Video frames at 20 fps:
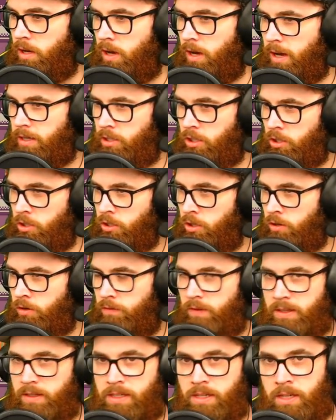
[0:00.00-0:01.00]
I don't know
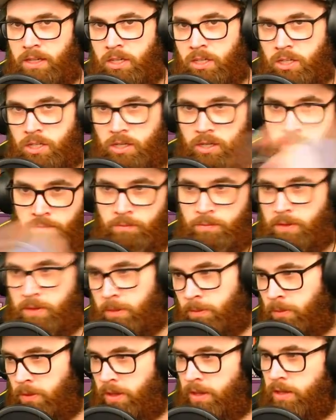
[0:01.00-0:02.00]
if it's going to just can
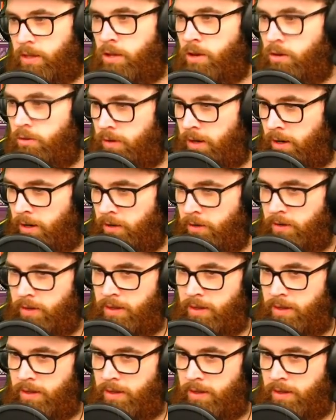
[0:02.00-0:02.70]
completely go around.